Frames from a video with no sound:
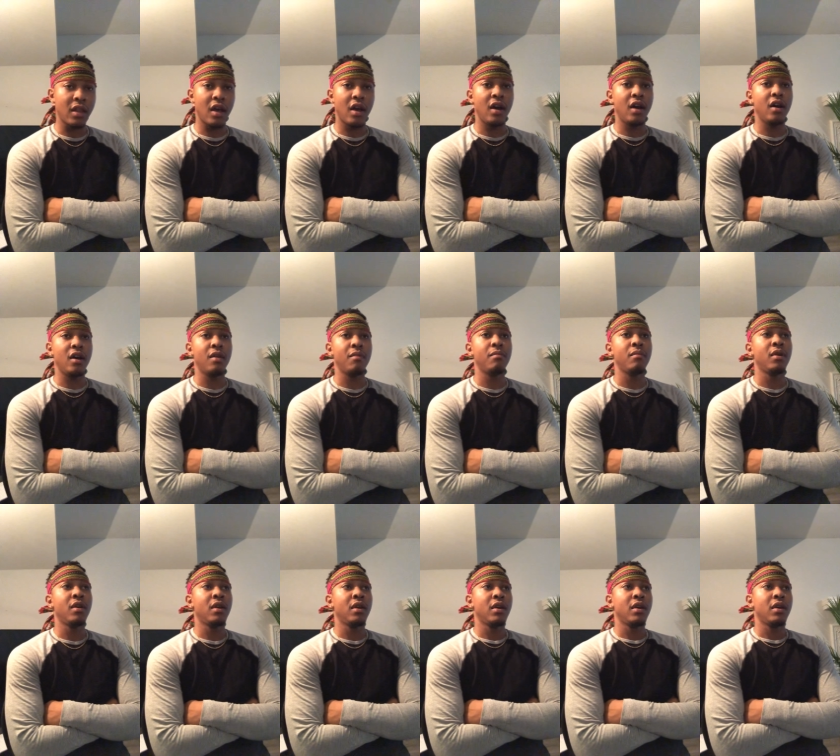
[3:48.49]
Um,
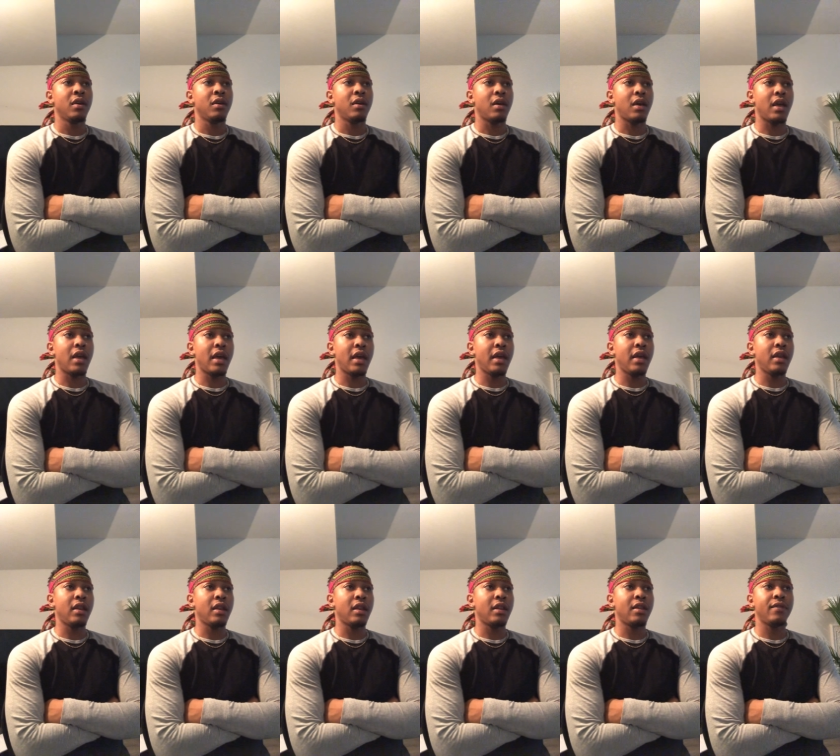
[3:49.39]

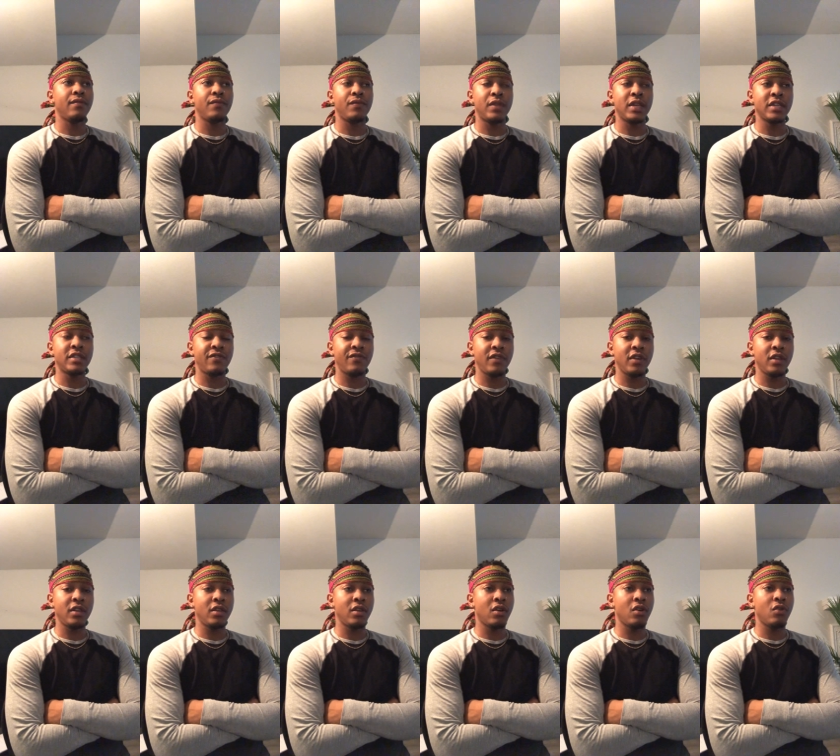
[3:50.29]
and this
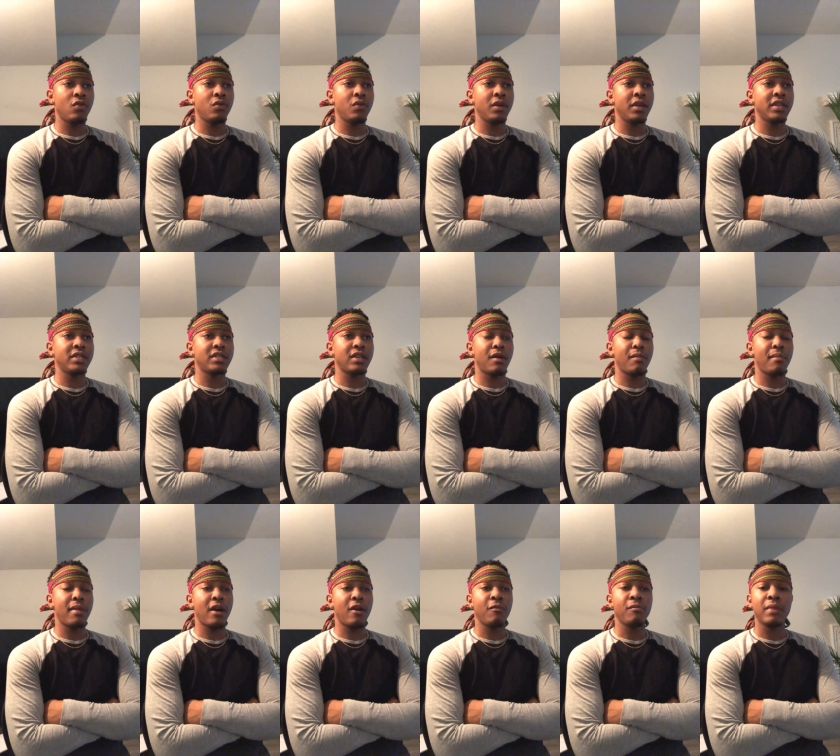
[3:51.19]
video is
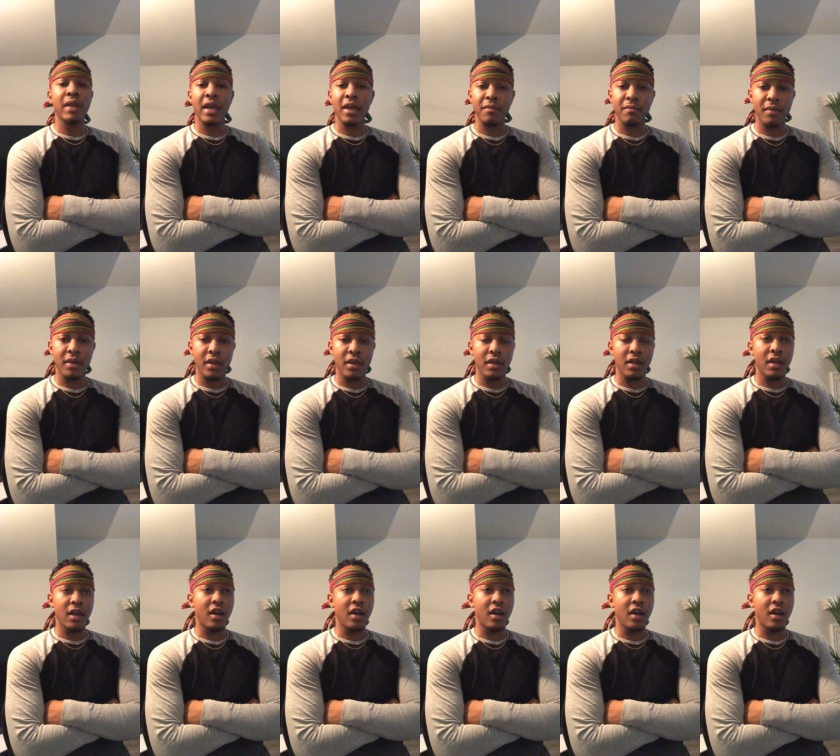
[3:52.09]
about black men.